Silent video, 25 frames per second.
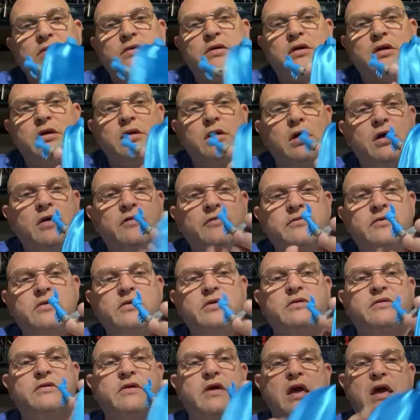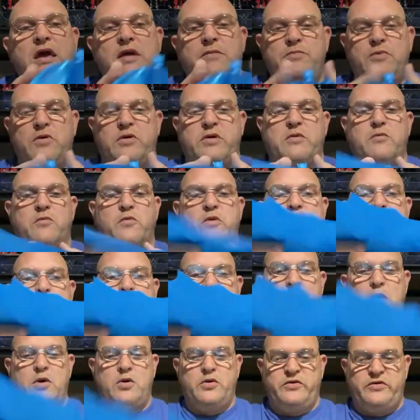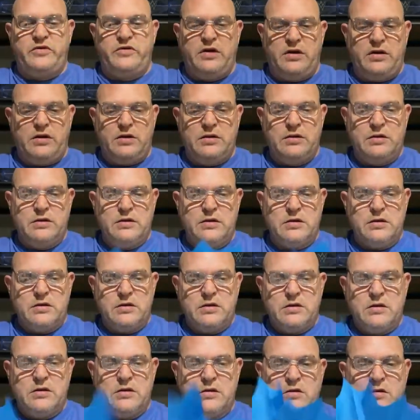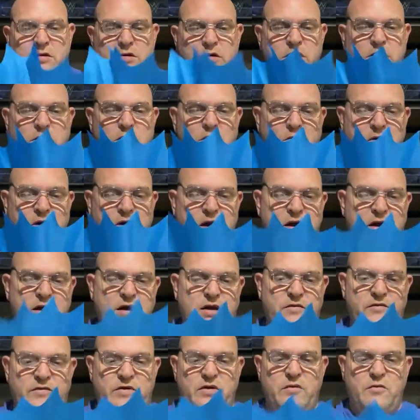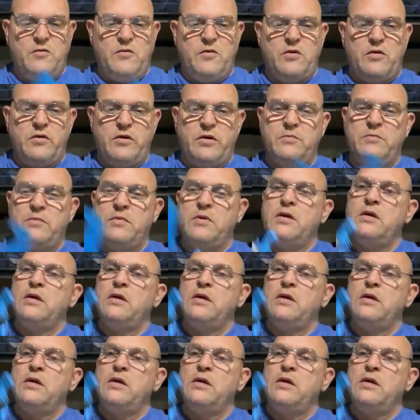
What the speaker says: the cloth goods cape. You can repose it, you know, however you want him.